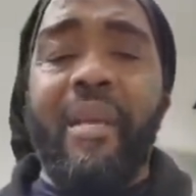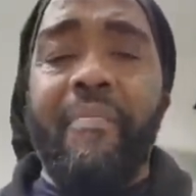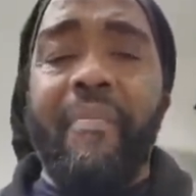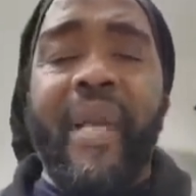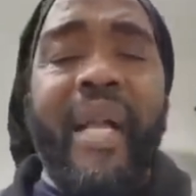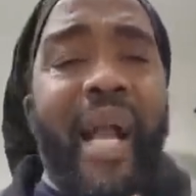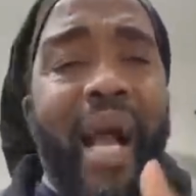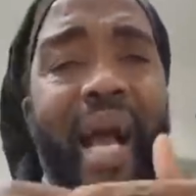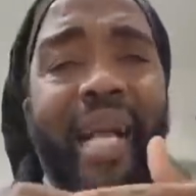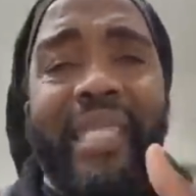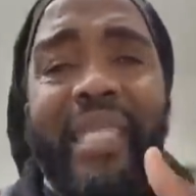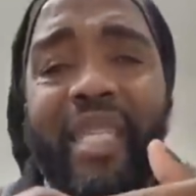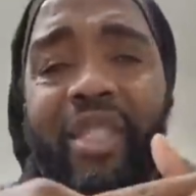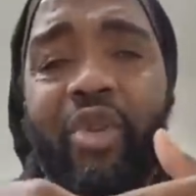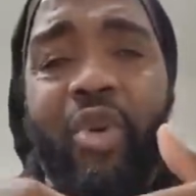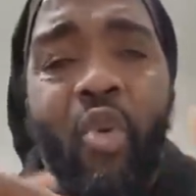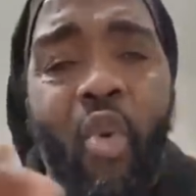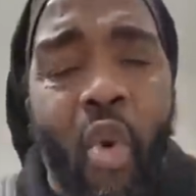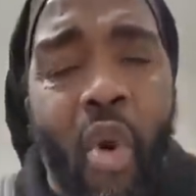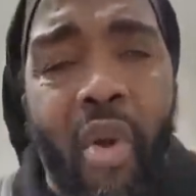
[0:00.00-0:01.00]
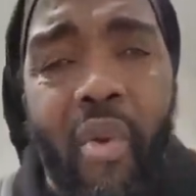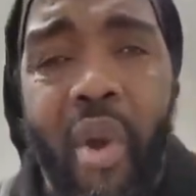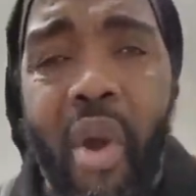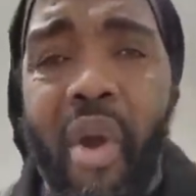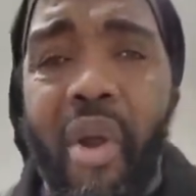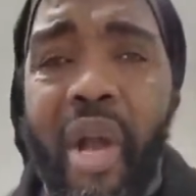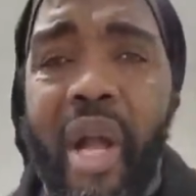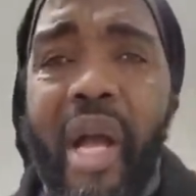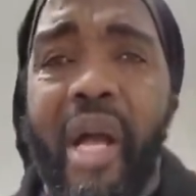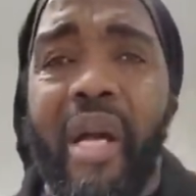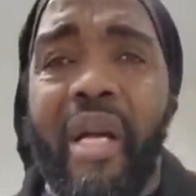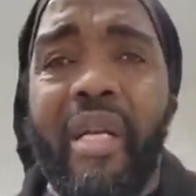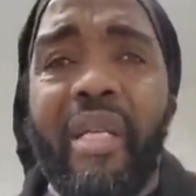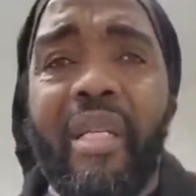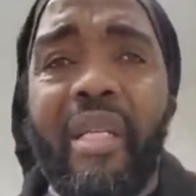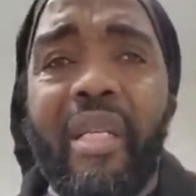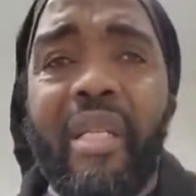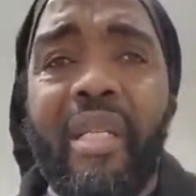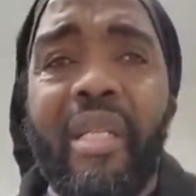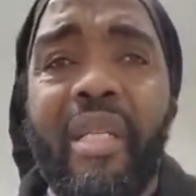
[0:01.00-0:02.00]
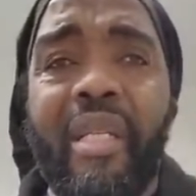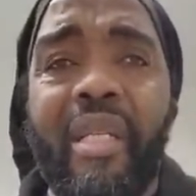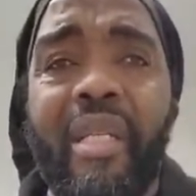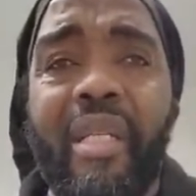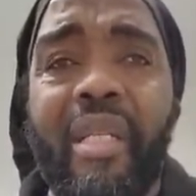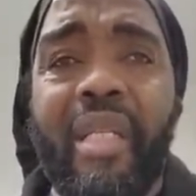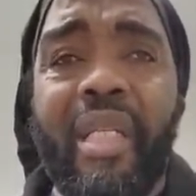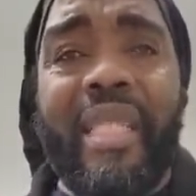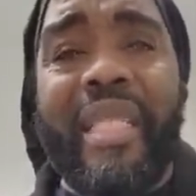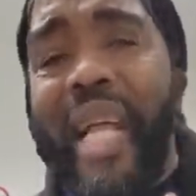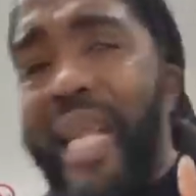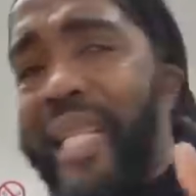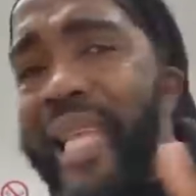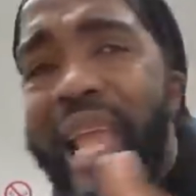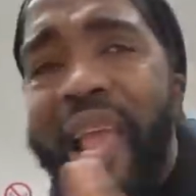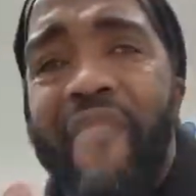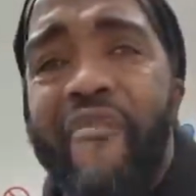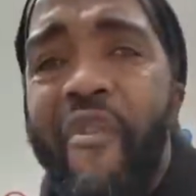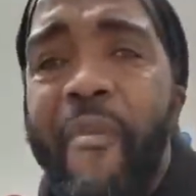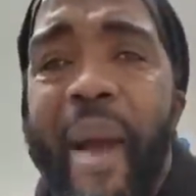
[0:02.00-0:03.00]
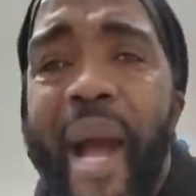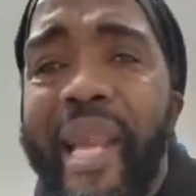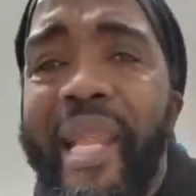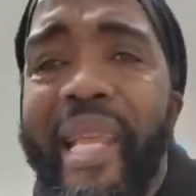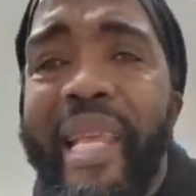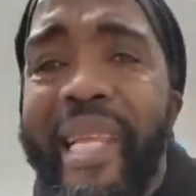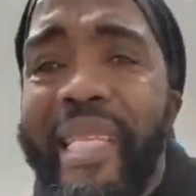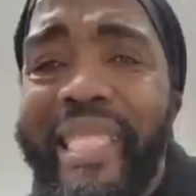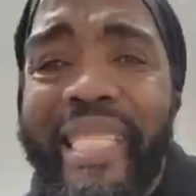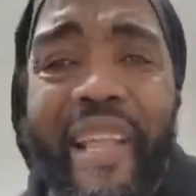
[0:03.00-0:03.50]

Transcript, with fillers: Because it's a co-worker. It's not everybody,